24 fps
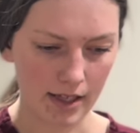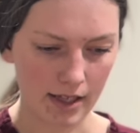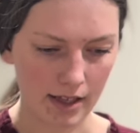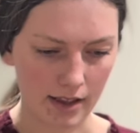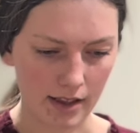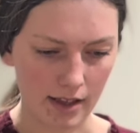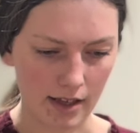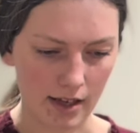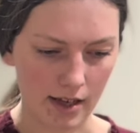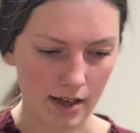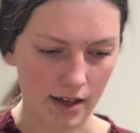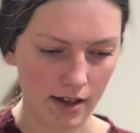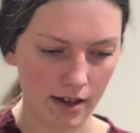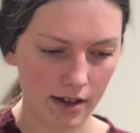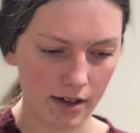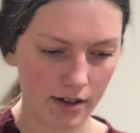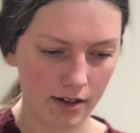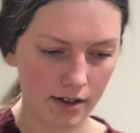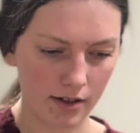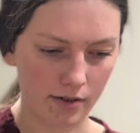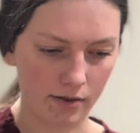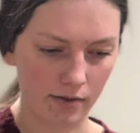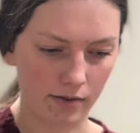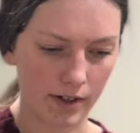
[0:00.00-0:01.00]
The
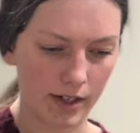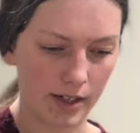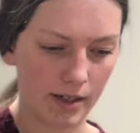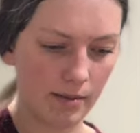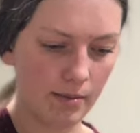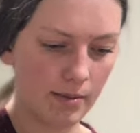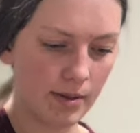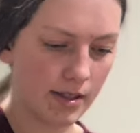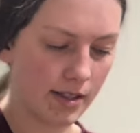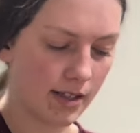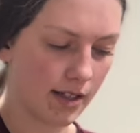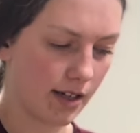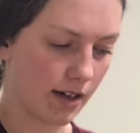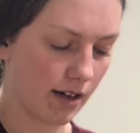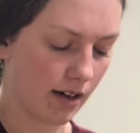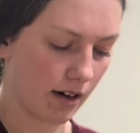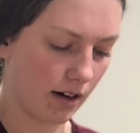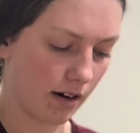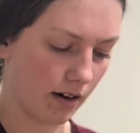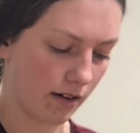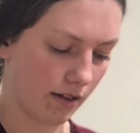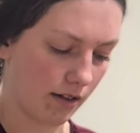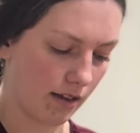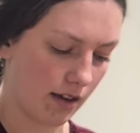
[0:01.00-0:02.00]
ribs
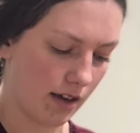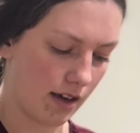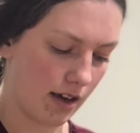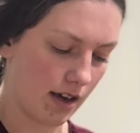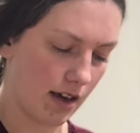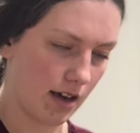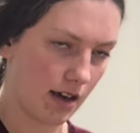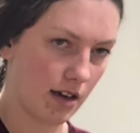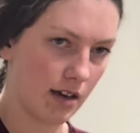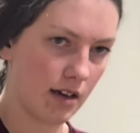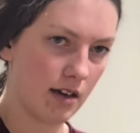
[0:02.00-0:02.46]
are the